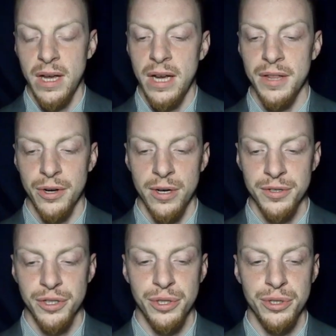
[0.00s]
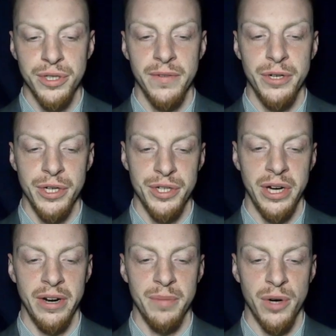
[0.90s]
In the constitution of the
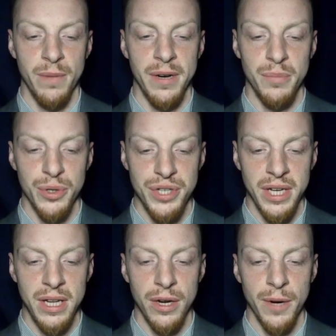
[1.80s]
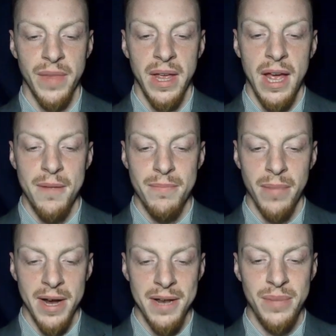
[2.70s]
Judiciary Department in particular, it
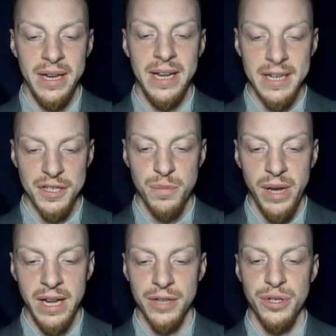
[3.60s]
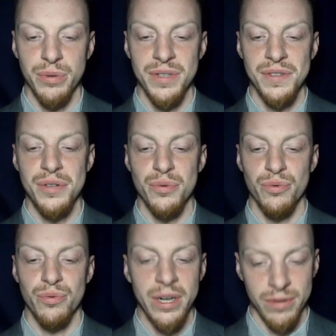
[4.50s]
might be inexpedient to insist
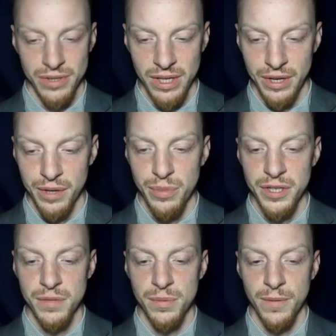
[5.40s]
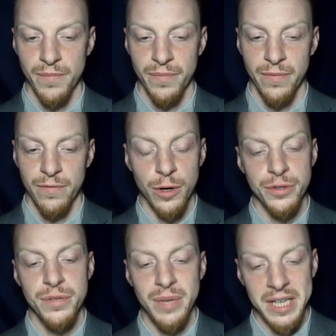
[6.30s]
rigorously on the principle.
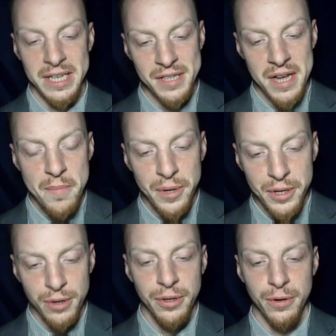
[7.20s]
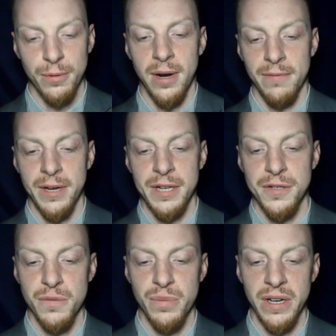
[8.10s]
First, because peculiar
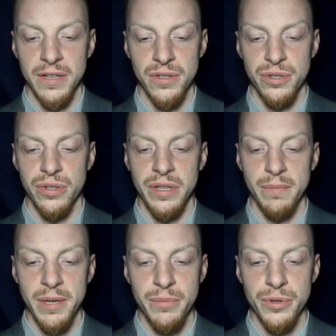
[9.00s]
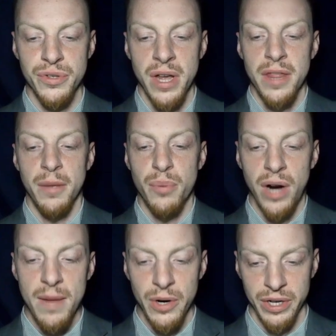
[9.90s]
qualifications being essential in the members, the
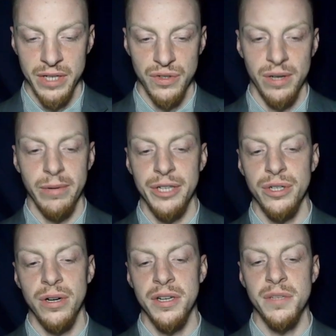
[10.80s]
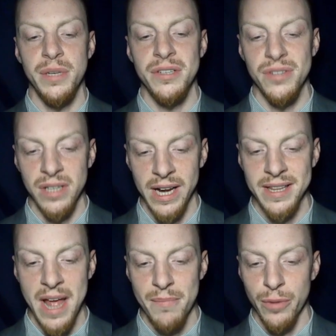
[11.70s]
primary consideration ought to be to select
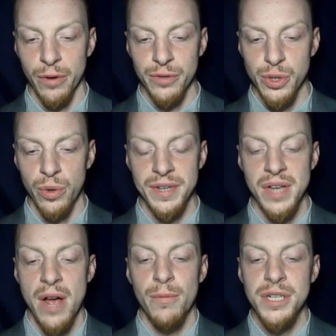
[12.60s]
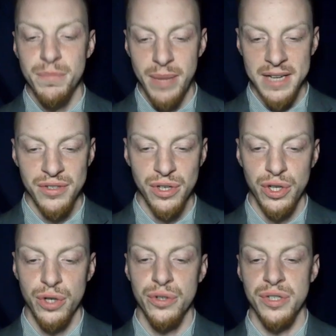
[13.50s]
that mode of choice which best
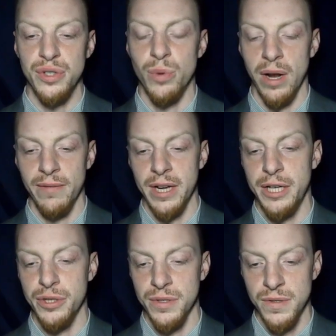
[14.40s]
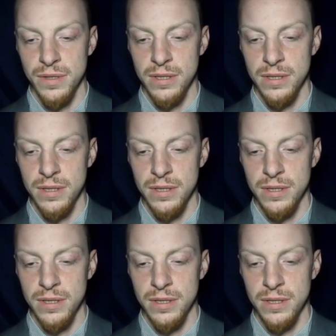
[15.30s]
secures these qualifications.